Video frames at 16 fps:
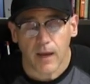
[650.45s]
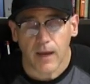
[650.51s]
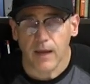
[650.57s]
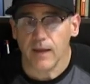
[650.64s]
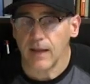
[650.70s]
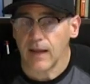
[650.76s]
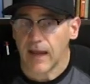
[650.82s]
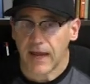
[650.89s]

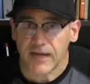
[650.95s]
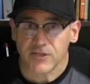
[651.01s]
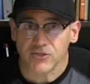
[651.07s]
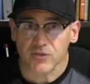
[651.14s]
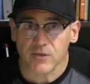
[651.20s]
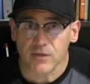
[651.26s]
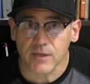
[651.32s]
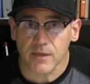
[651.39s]
And
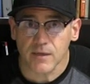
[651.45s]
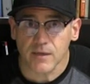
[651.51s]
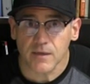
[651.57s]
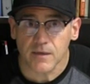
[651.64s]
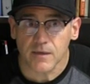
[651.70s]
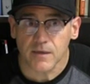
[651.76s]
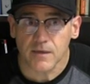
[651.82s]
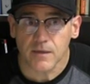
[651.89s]
actually,
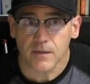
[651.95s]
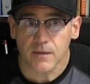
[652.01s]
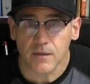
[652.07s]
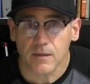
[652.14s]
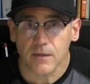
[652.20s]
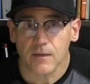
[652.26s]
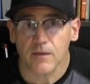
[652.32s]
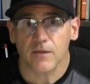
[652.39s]

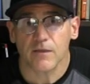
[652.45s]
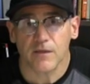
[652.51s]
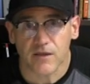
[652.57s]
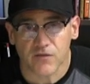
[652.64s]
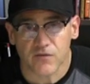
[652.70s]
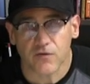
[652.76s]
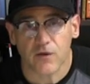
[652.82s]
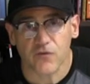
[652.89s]

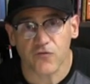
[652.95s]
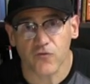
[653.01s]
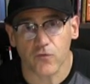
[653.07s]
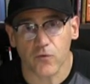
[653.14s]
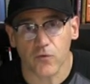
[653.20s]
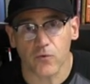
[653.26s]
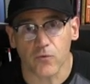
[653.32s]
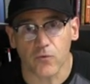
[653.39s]
that's not
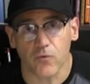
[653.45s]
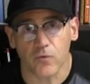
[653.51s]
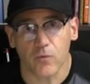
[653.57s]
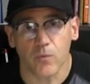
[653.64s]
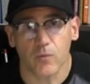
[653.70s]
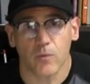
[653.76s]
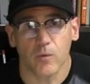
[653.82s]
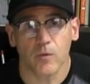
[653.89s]
true.
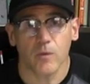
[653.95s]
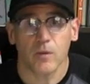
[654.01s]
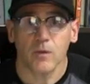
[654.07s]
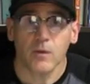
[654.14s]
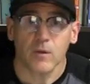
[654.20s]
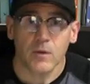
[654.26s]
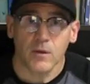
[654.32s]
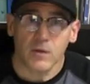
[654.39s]

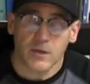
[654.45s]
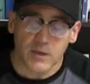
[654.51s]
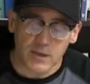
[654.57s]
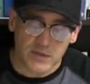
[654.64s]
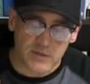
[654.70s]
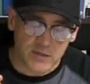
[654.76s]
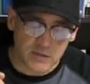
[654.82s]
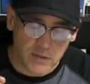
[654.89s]

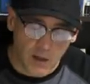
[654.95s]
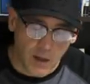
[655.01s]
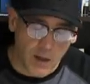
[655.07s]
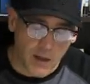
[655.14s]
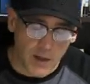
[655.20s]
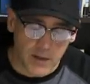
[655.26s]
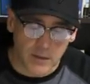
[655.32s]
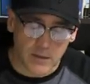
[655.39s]
It's
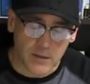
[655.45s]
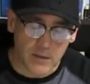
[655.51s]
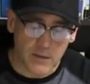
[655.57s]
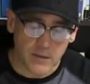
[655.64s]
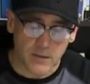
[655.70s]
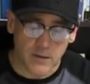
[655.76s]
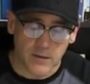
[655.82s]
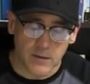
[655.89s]
not
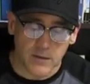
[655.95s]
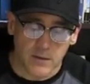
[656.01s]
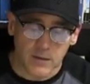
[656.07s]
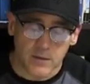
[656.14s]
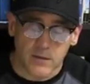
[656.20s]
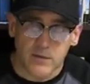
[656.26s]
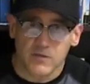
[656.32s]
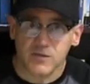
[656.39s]

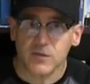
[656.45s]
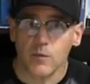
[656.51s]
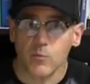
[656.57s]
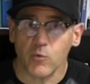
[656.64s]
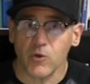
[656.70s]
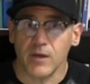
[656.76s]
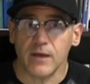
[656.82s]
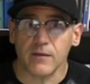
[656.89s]

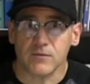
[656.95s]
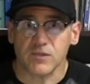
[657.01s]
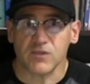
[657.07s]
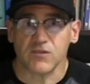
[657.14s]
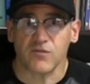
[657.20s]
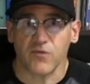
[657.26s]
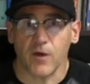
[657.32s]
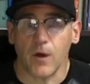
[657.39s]
someone
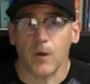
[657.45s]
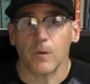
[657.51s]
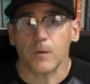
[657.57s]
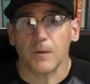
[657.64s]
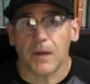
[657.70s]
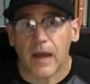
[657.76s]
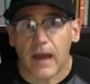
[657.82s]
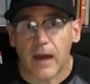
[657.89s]
else's
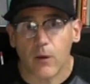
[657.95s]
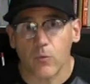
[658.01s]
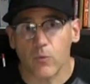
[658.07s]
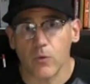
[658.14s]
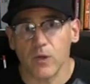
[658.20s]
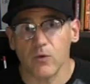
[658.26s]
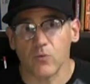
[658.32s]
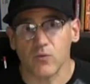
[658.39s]
fault
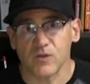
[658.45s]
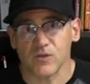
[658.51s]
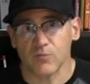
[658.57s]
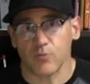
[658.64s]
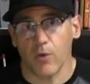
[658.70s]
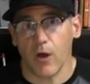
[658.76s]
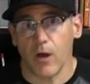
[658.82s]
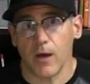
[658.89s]
how we
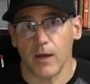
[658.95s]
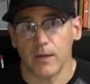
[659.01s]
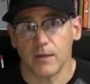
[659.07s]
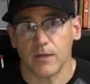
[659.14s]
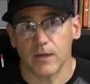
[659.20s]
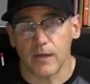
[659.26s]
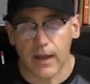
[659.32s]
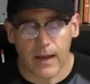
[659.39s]

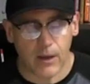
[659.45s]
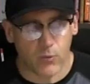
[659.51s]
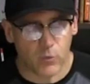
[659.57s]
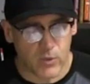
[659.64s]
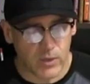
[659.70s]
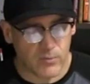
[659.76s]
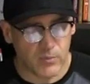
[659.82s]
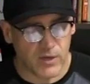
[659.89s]
respond and how
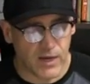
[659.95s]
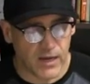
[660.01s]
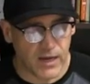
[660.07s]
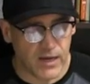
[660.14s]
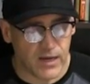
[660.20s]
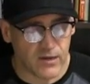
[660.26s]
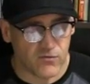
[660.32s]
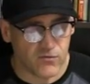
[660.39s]
we
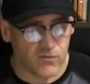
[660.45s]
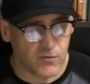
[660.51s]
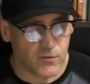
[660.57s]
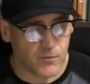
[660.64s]
behave.